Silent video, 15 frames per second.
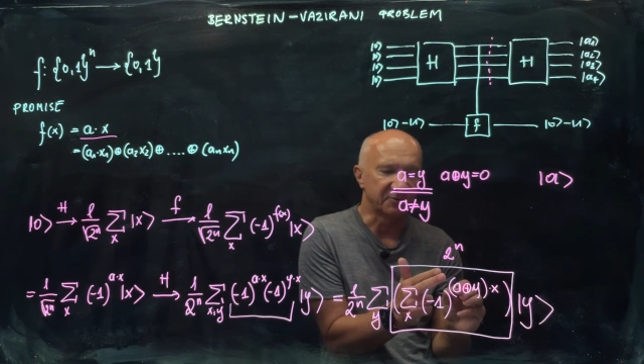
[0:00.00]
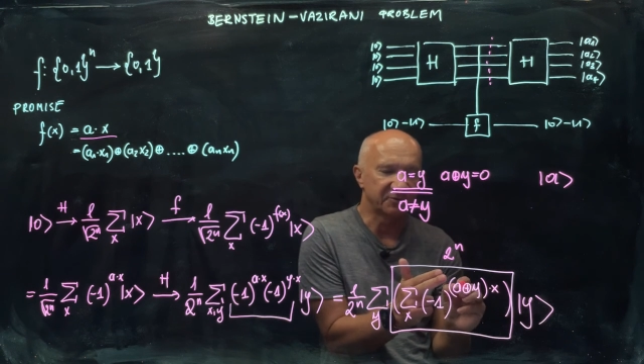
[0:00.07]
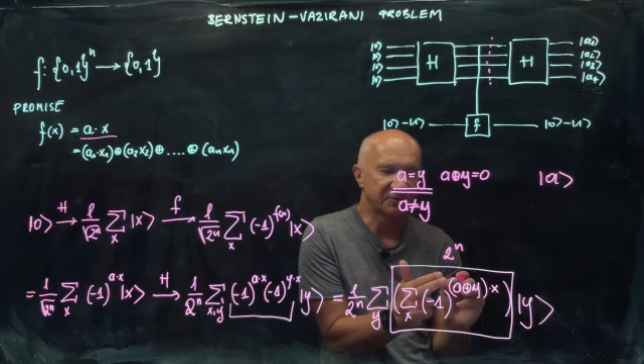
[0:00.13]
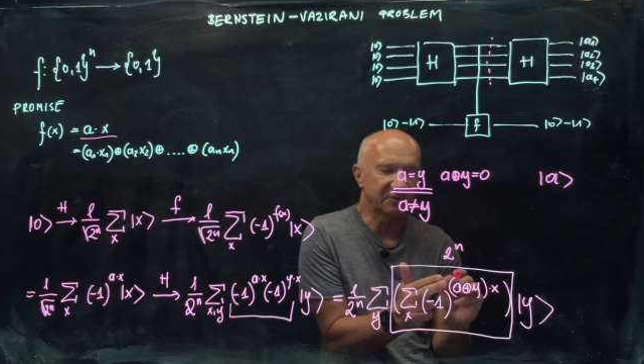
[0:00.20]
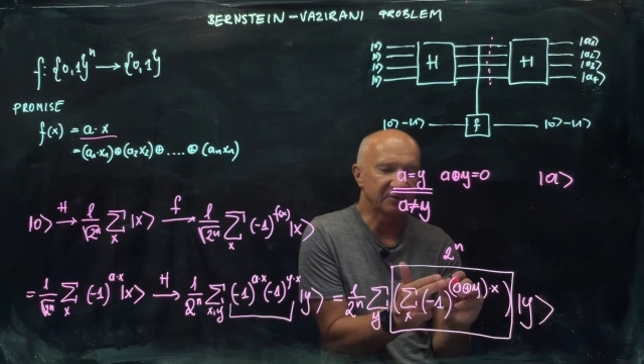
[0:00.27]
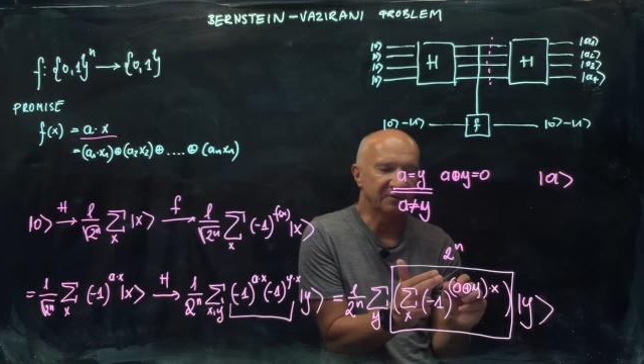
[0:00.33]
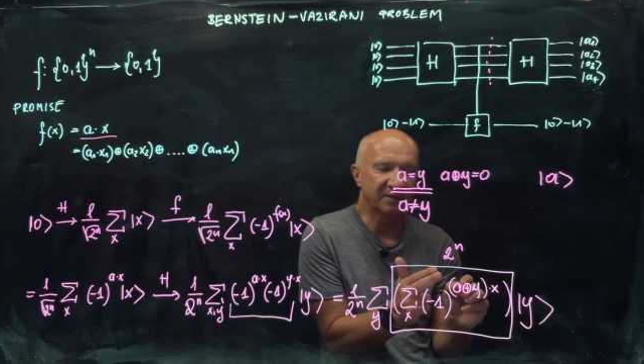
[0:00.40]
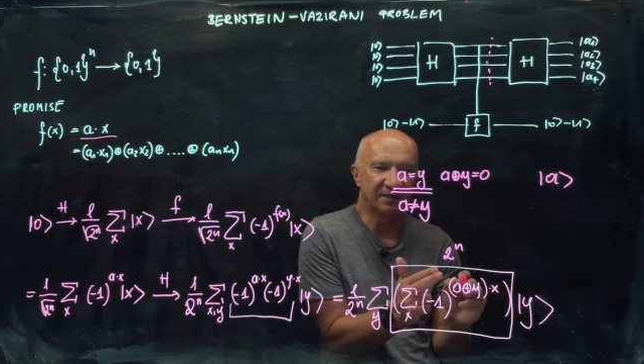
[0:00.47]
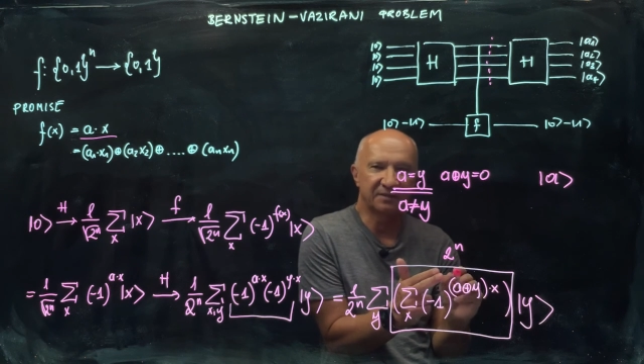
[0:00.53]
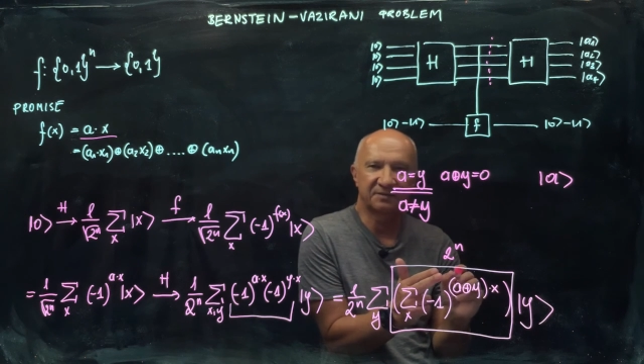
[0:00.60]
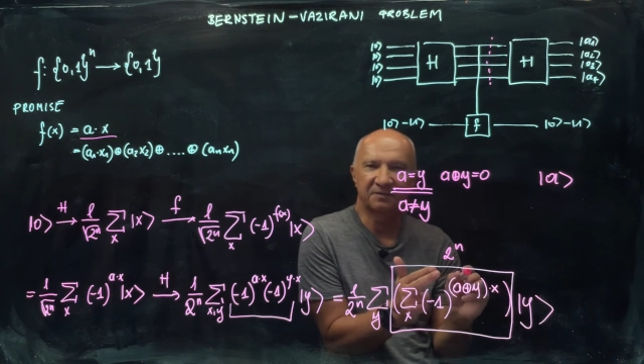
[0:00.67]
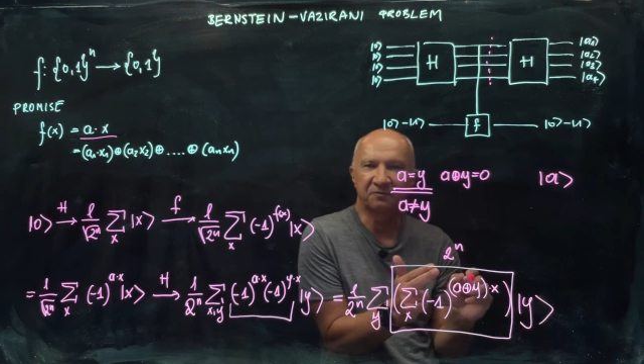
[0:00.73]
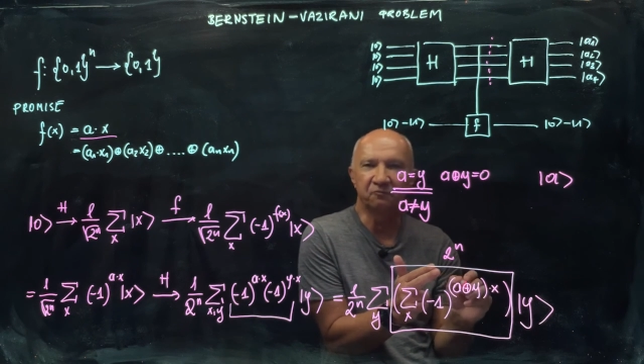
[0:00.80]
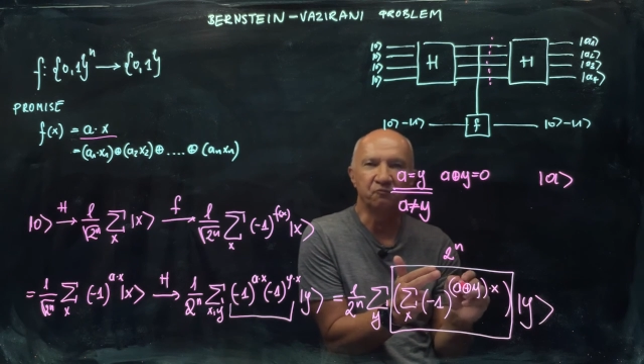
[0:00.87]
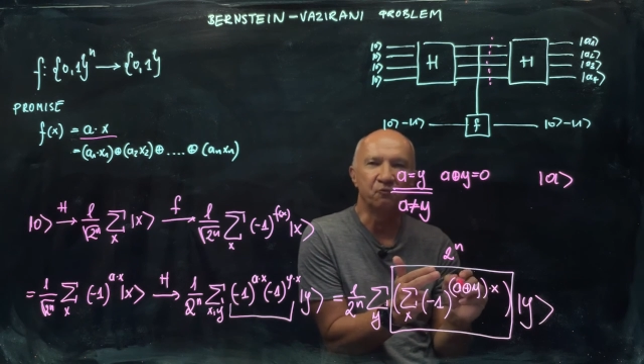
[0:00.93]
so there are
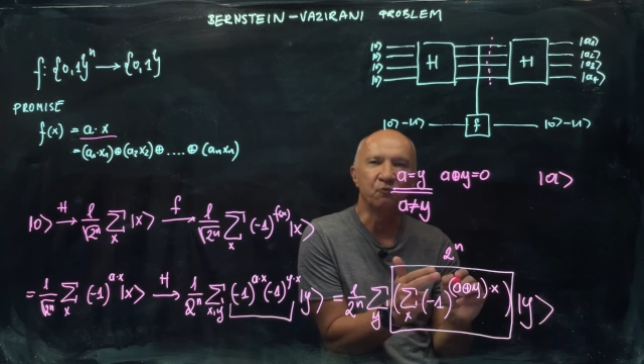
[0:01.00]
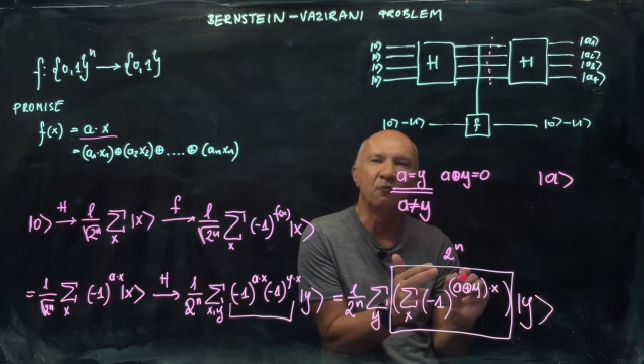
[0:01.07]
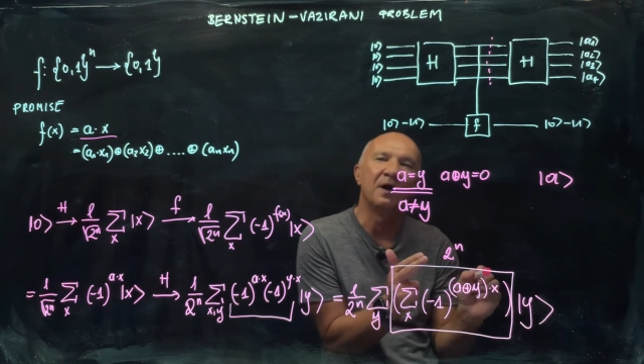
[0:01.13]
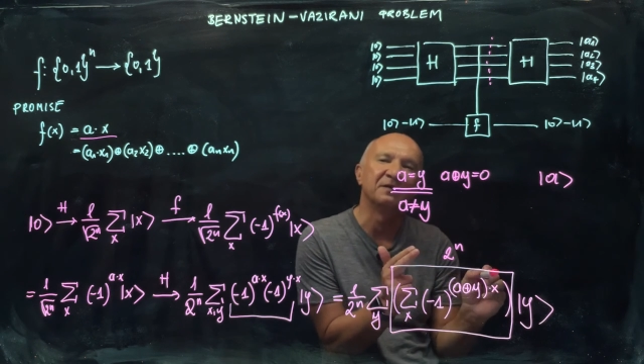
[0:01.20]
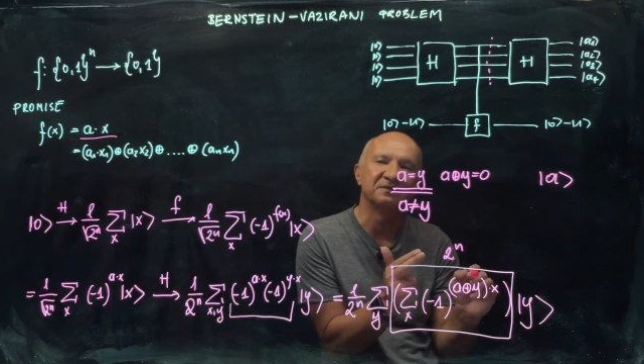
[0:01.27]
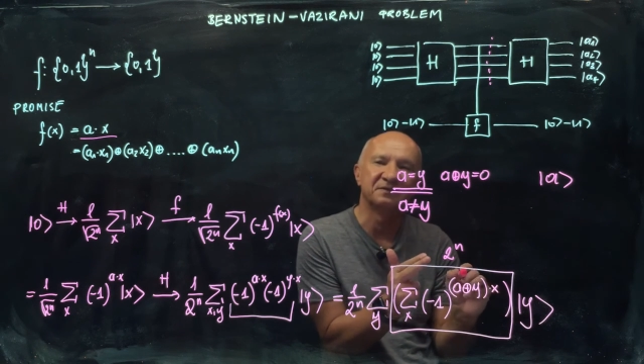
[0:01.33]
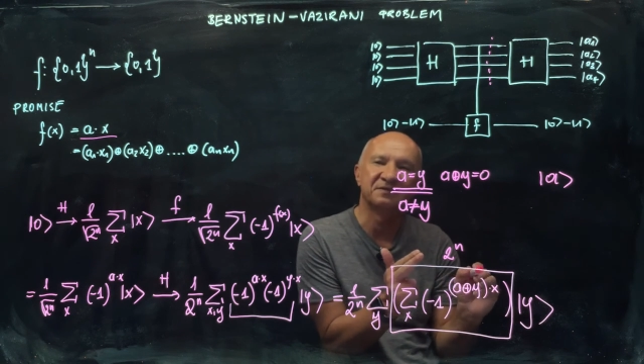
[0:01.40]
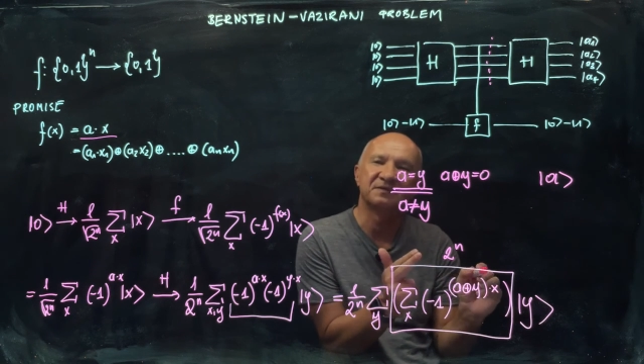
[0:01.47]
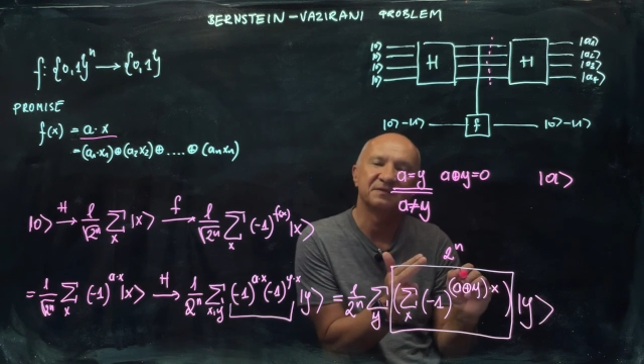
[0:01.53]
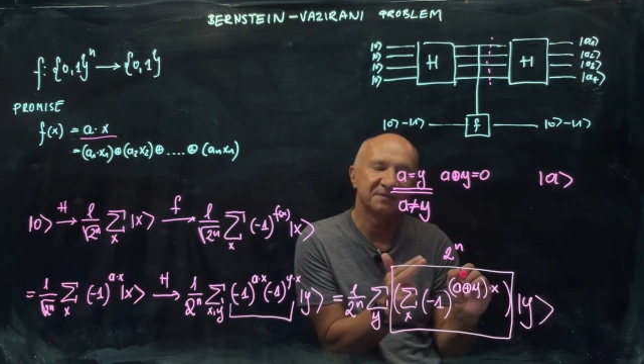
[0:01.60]
some ones